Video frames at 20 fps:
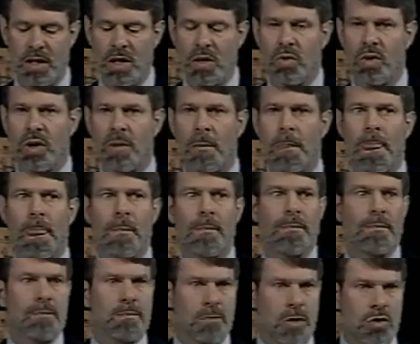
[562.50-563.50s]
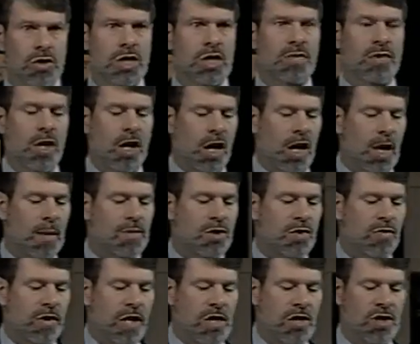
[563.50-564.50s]
Well, most of our
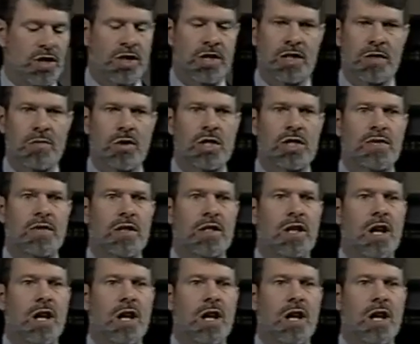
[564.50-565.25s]
observations and most of our